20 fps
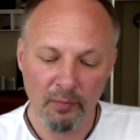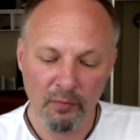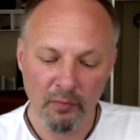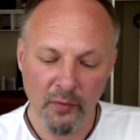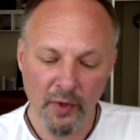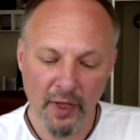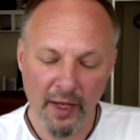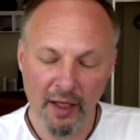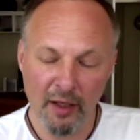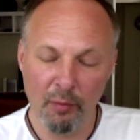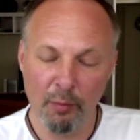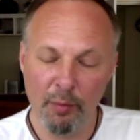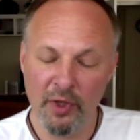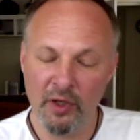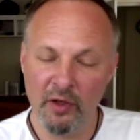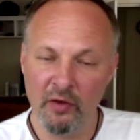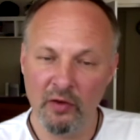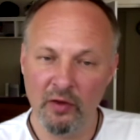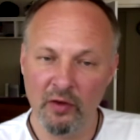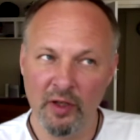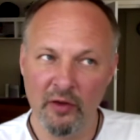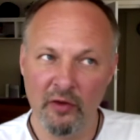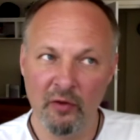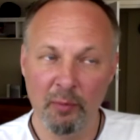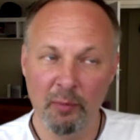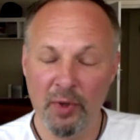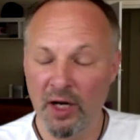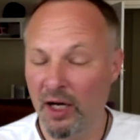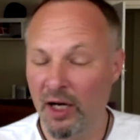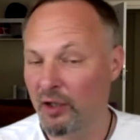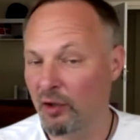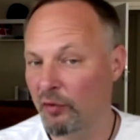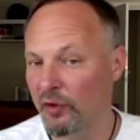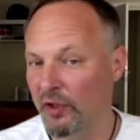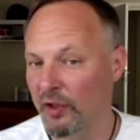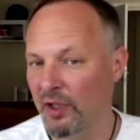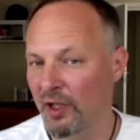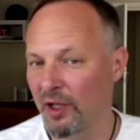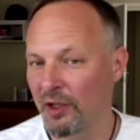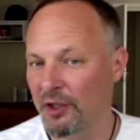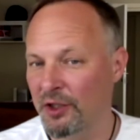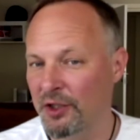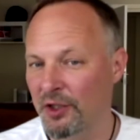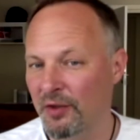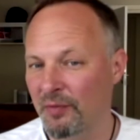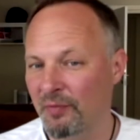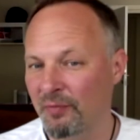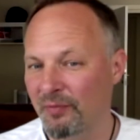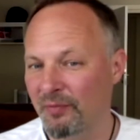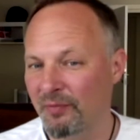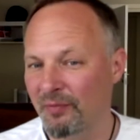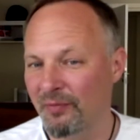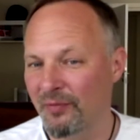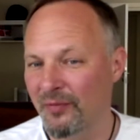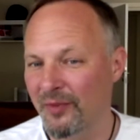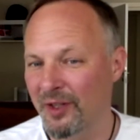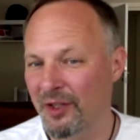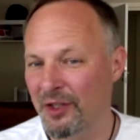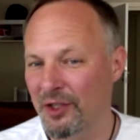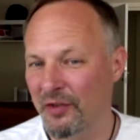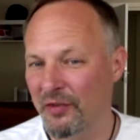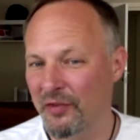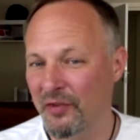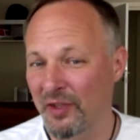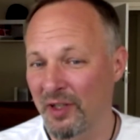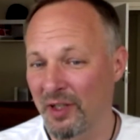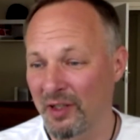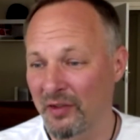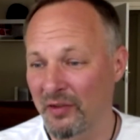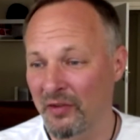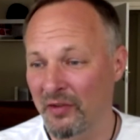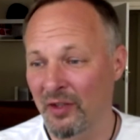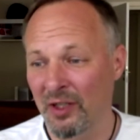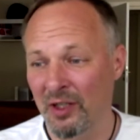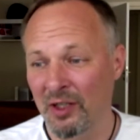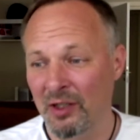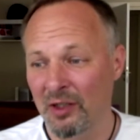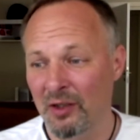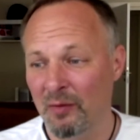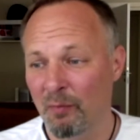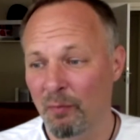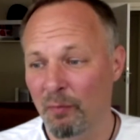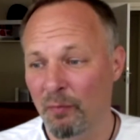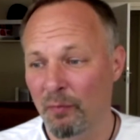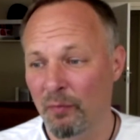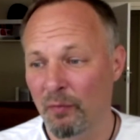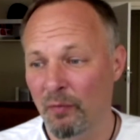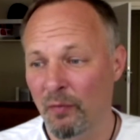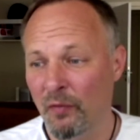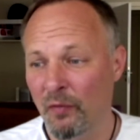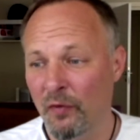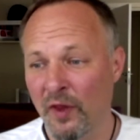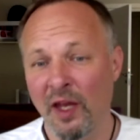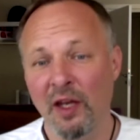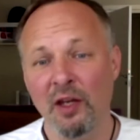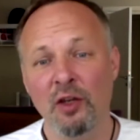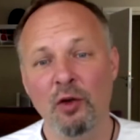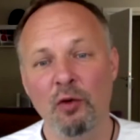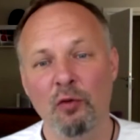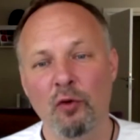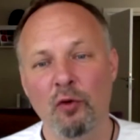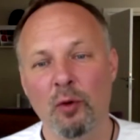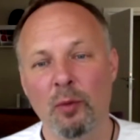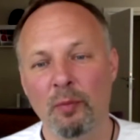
element that's part of the culture that just says, thank you for